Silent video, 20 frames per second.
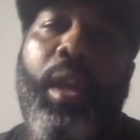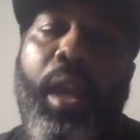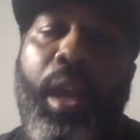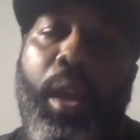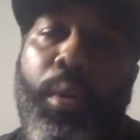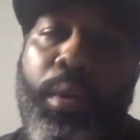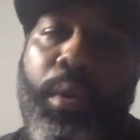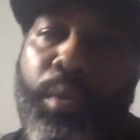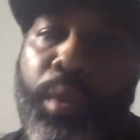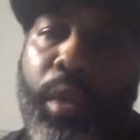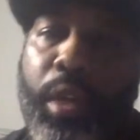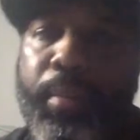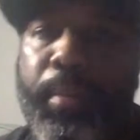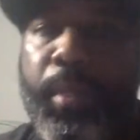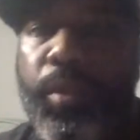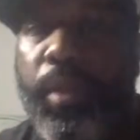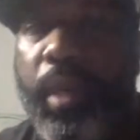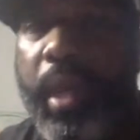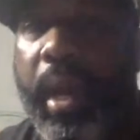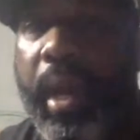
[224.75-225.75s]
I want to welcome you
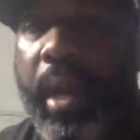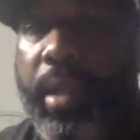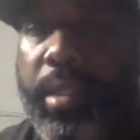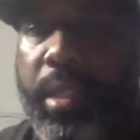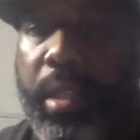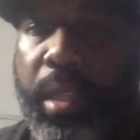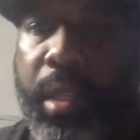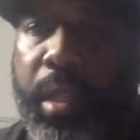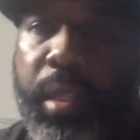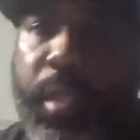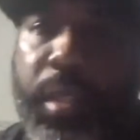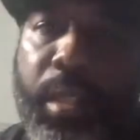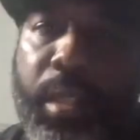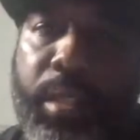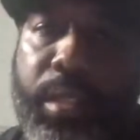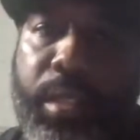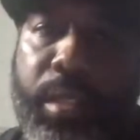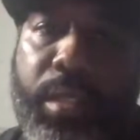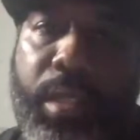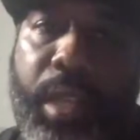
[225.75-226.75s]
guys in.
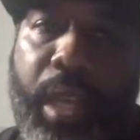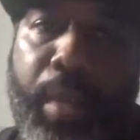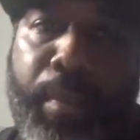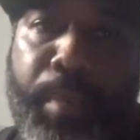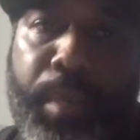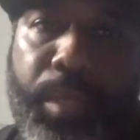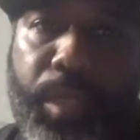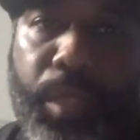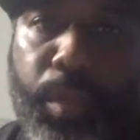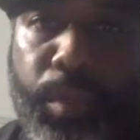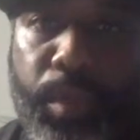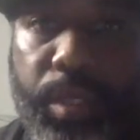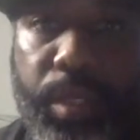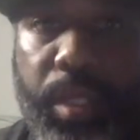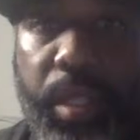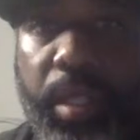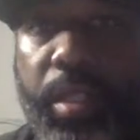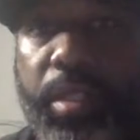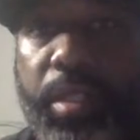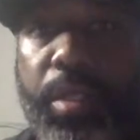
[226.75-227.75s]
This is episode
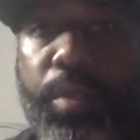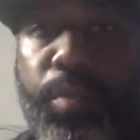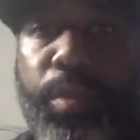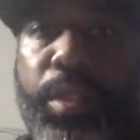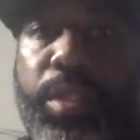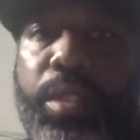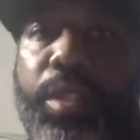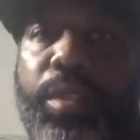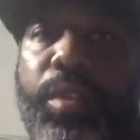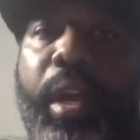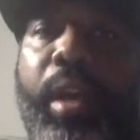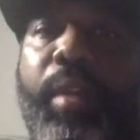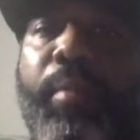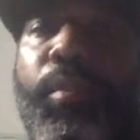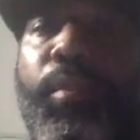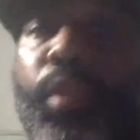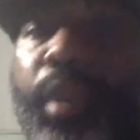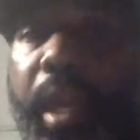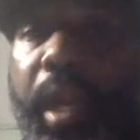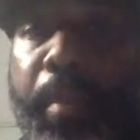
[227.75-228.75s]
6. We still have
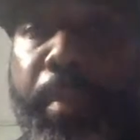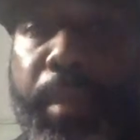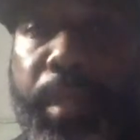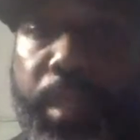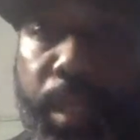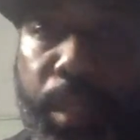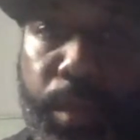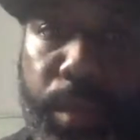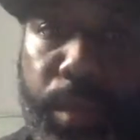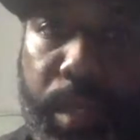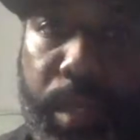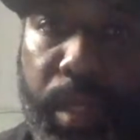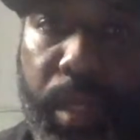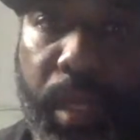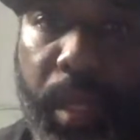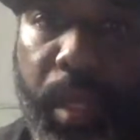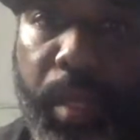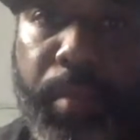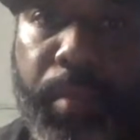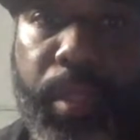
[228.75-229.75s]
more episodes to
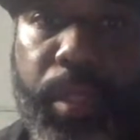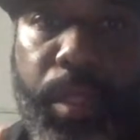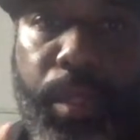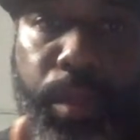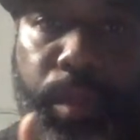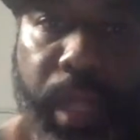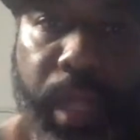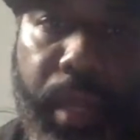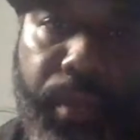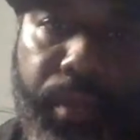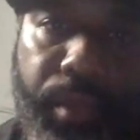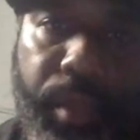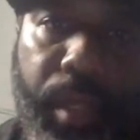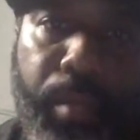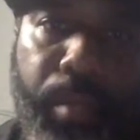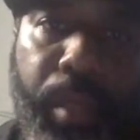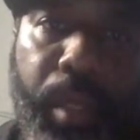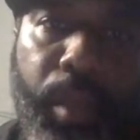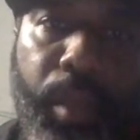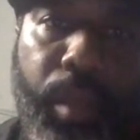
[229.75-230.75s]
come, so definitely
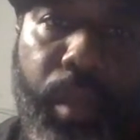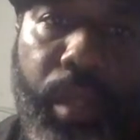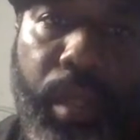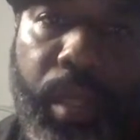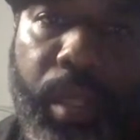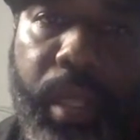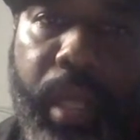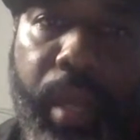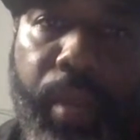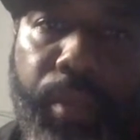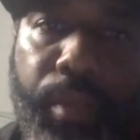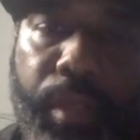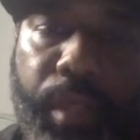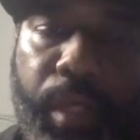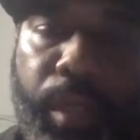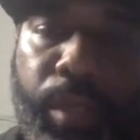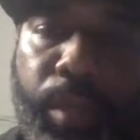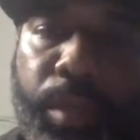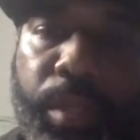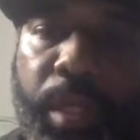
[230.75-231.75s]
be on the lookout for
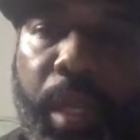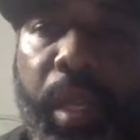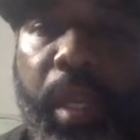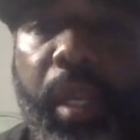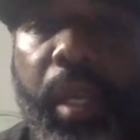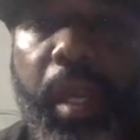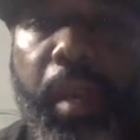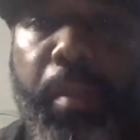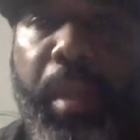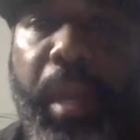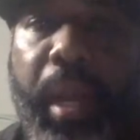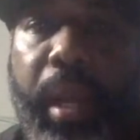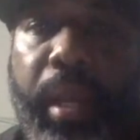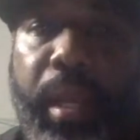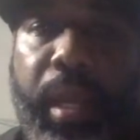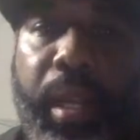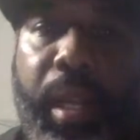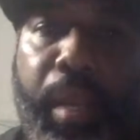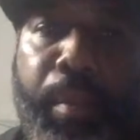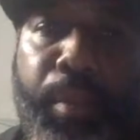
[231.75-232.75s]
those. But
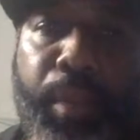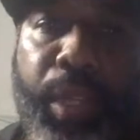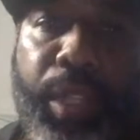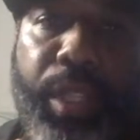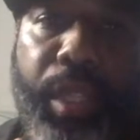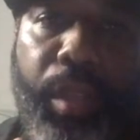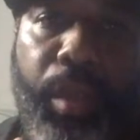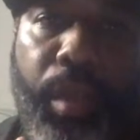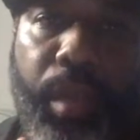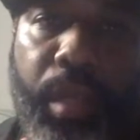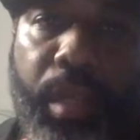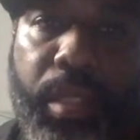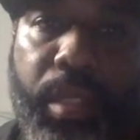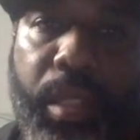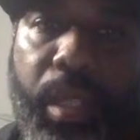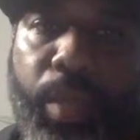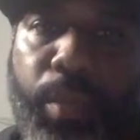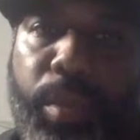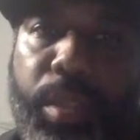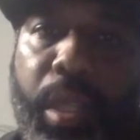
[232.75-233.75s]
again, I appreciate all the
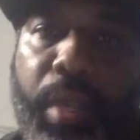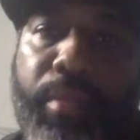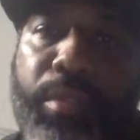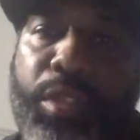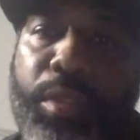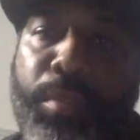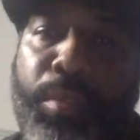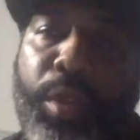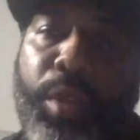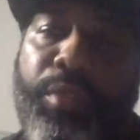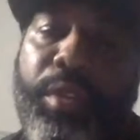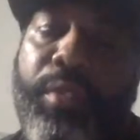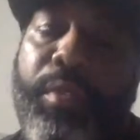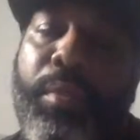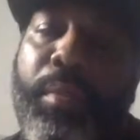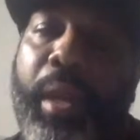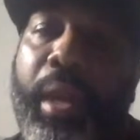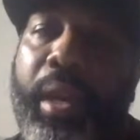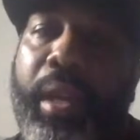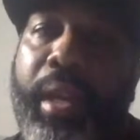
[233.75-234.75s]
continuous love and support for
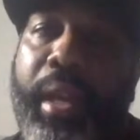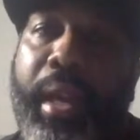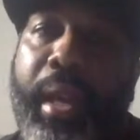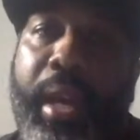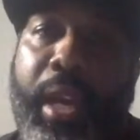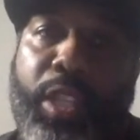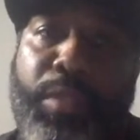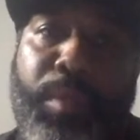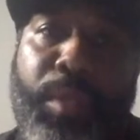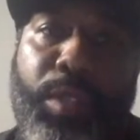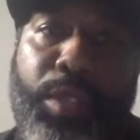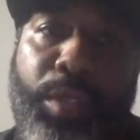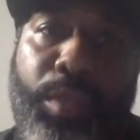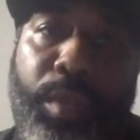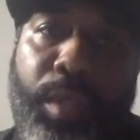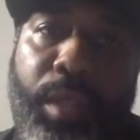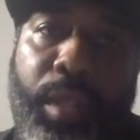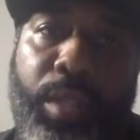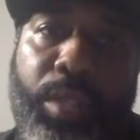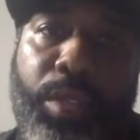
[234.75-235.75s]
everybody that has been tuning
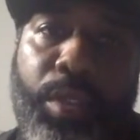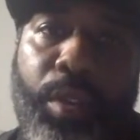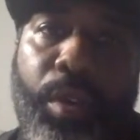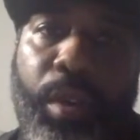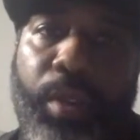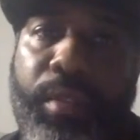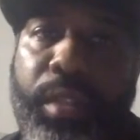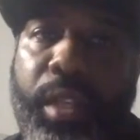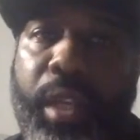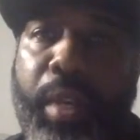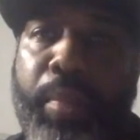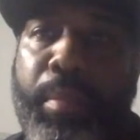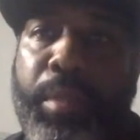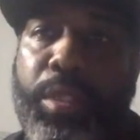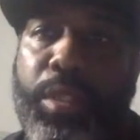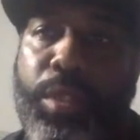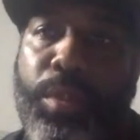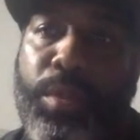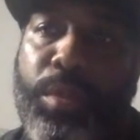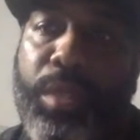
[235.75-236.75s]
into all of the
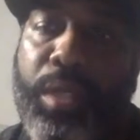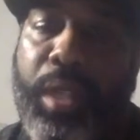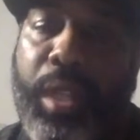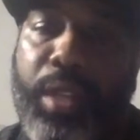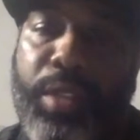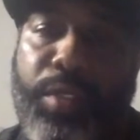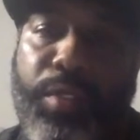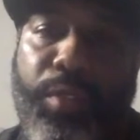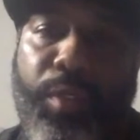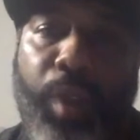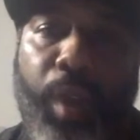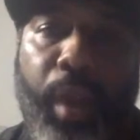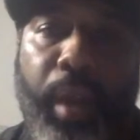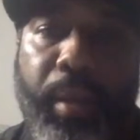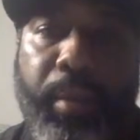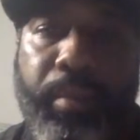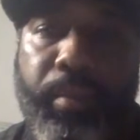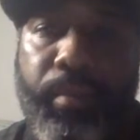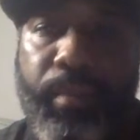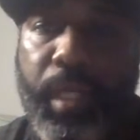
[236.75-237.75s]
episodes thus far.
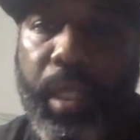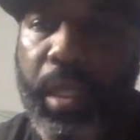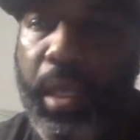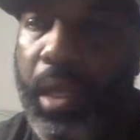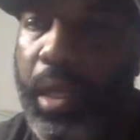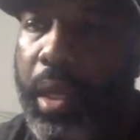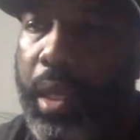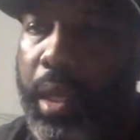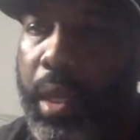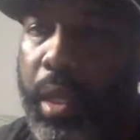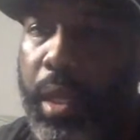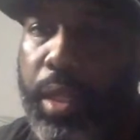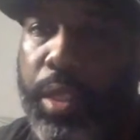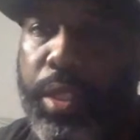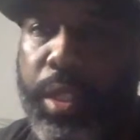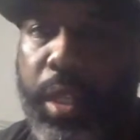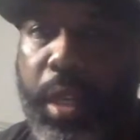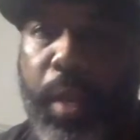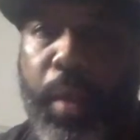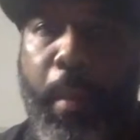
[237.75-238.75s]

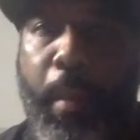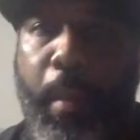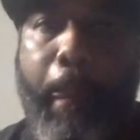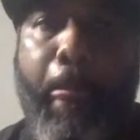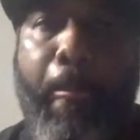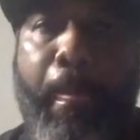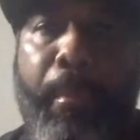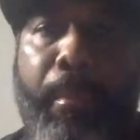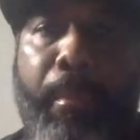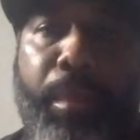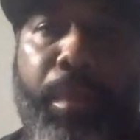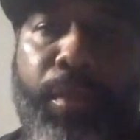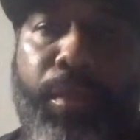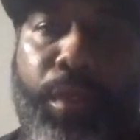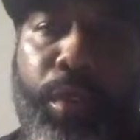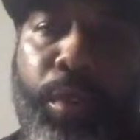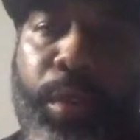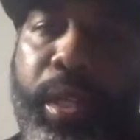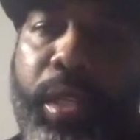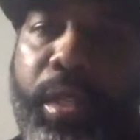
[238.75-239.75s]
So,
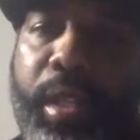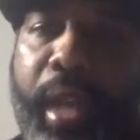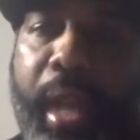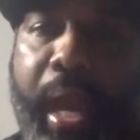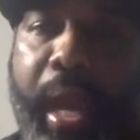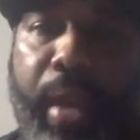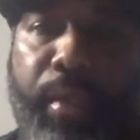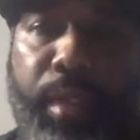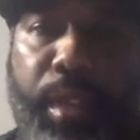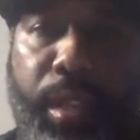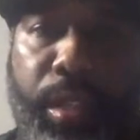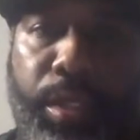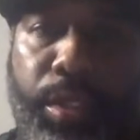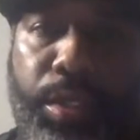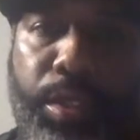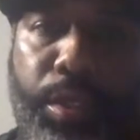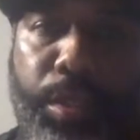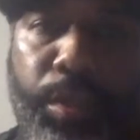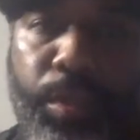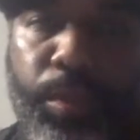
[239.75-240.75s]
before we dive
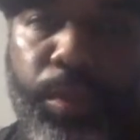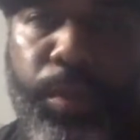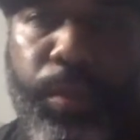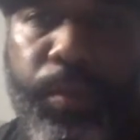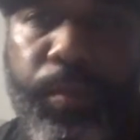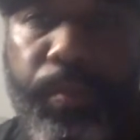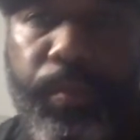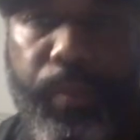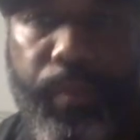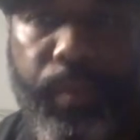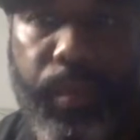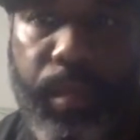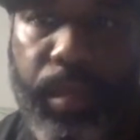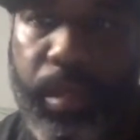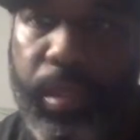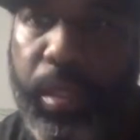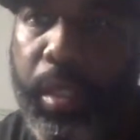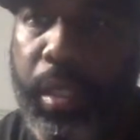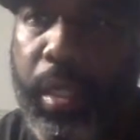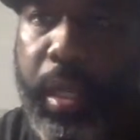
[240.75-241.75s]
into
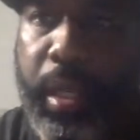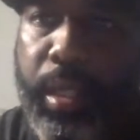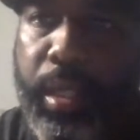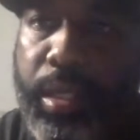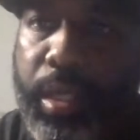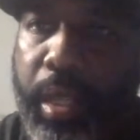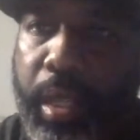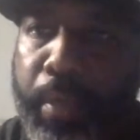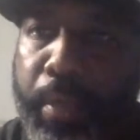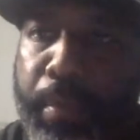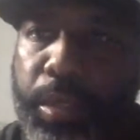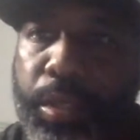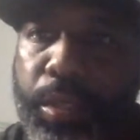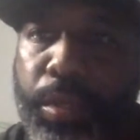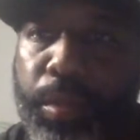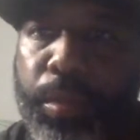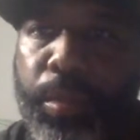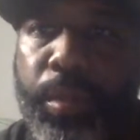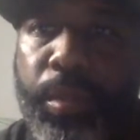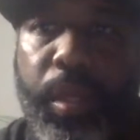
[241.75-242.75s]
tonight's
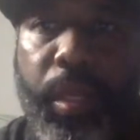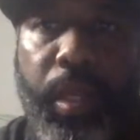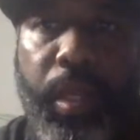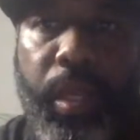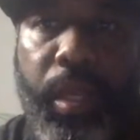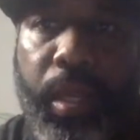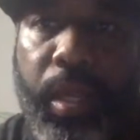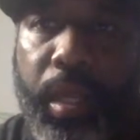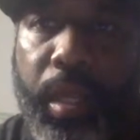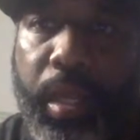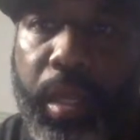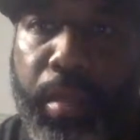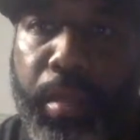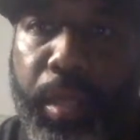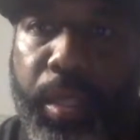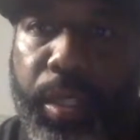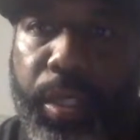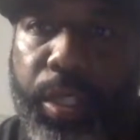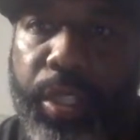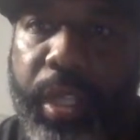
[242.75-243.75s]
episode, let me
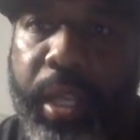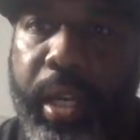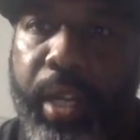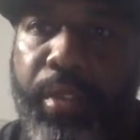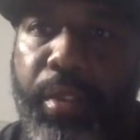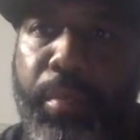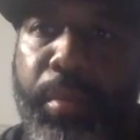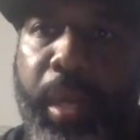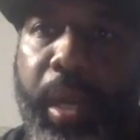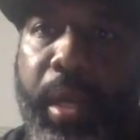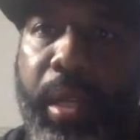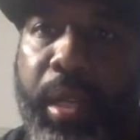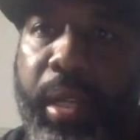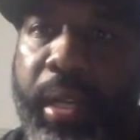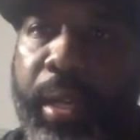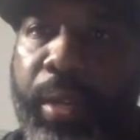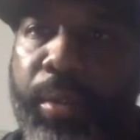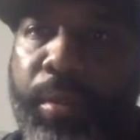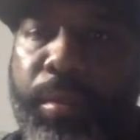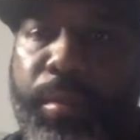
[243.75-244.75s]
just shout everybody
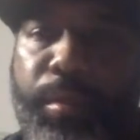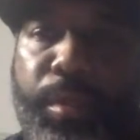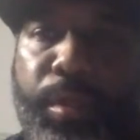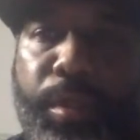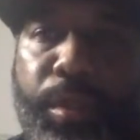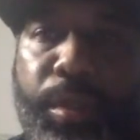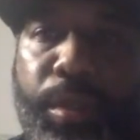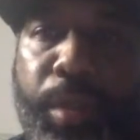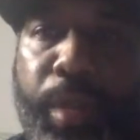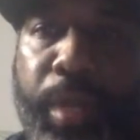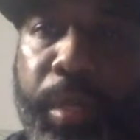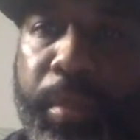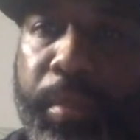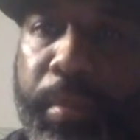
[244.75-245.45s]
out real quick.